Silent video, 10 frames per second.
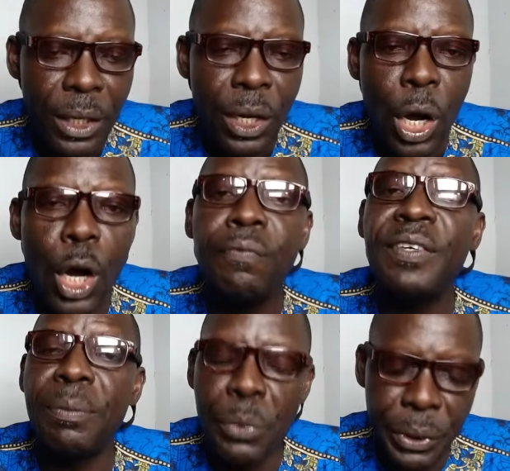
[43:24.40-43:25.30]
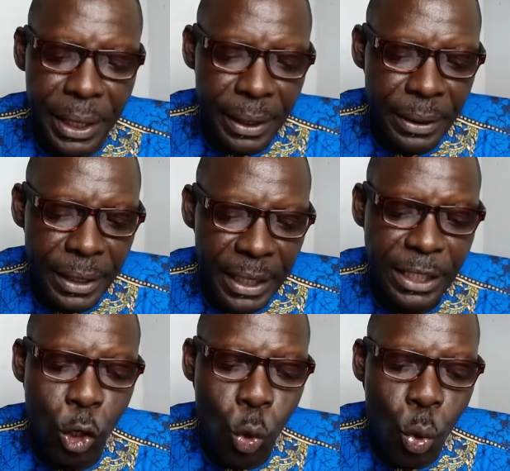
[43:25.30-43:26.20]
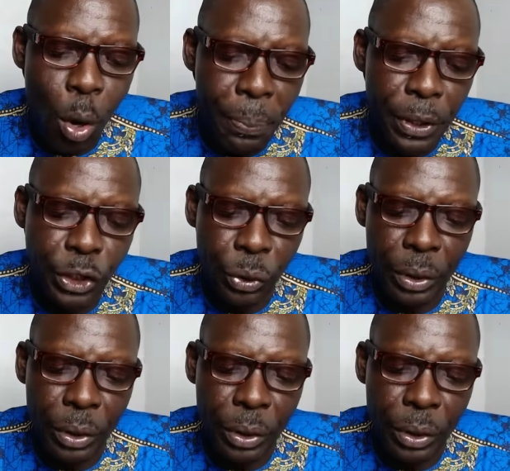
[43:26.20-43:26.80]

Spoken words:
of the model is a cooperation,